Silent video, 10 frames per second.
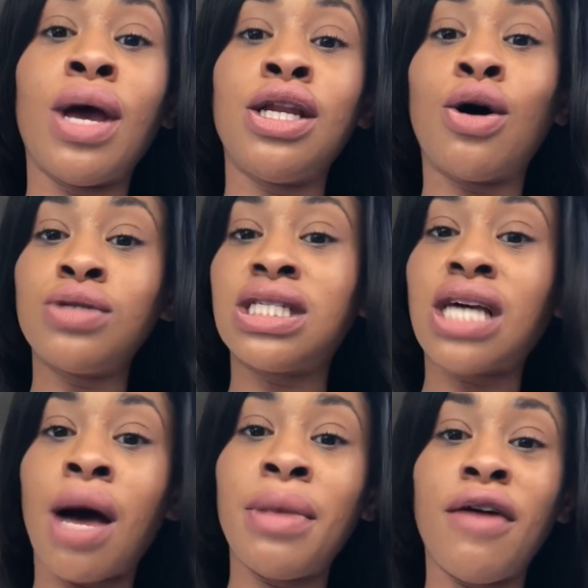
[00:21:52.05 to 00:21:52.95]
And don't just
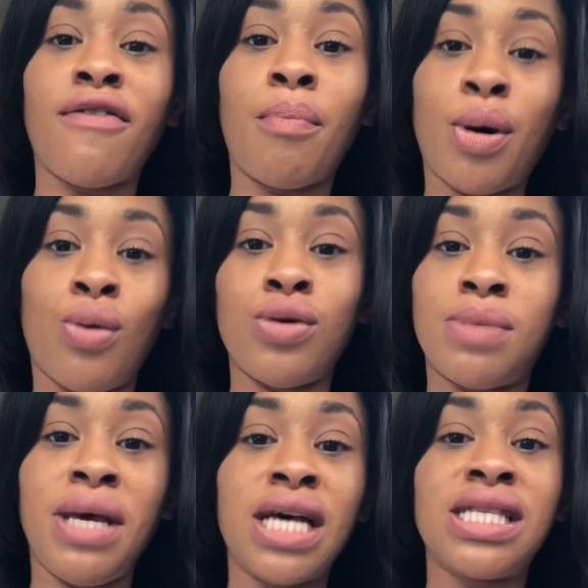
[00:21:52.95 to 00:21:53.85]
come here for
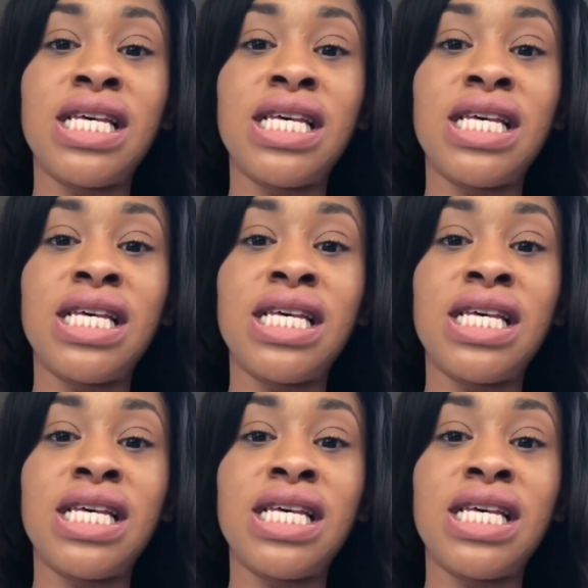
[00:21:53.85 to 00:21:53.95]
polls, because